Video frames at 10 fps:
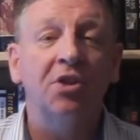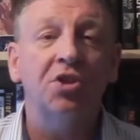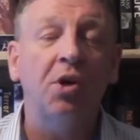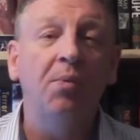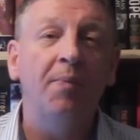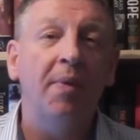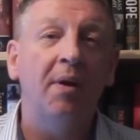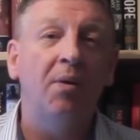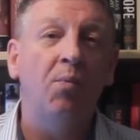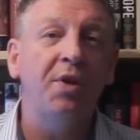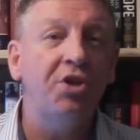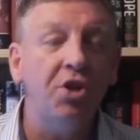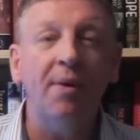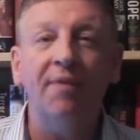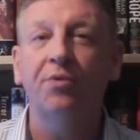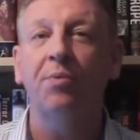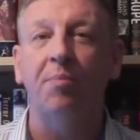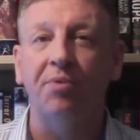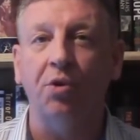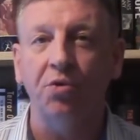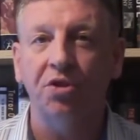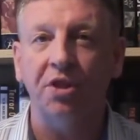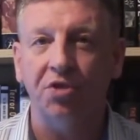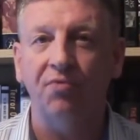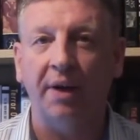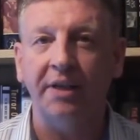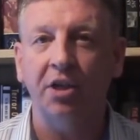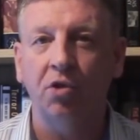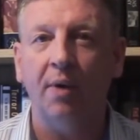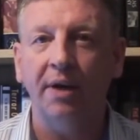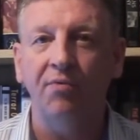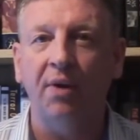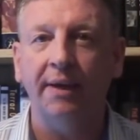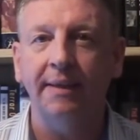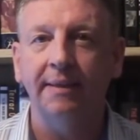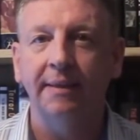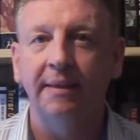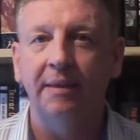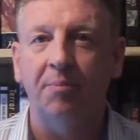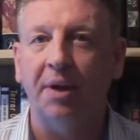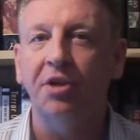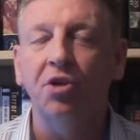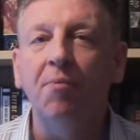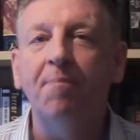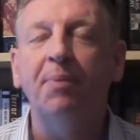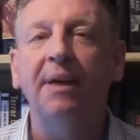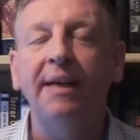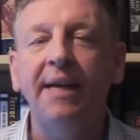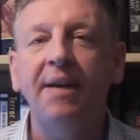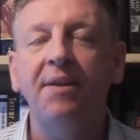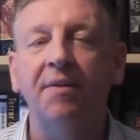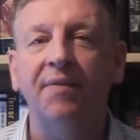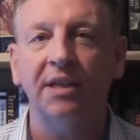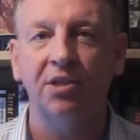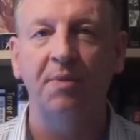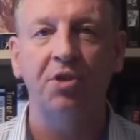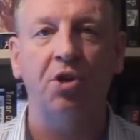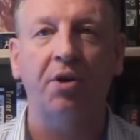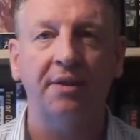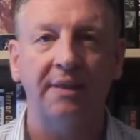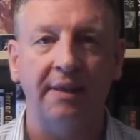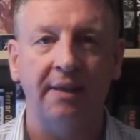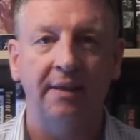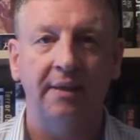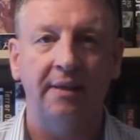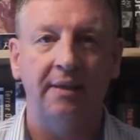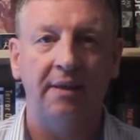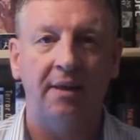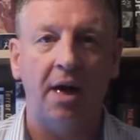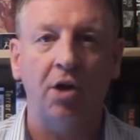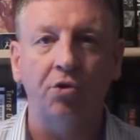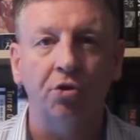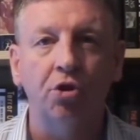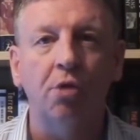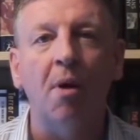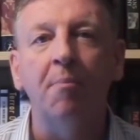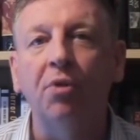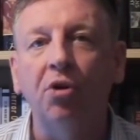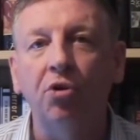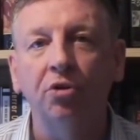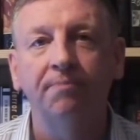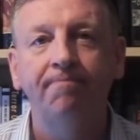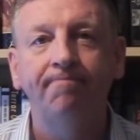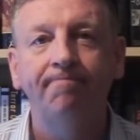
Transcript: So we do have to approach this right. You're quite right. But I don't believe the vast majority are going to come on board,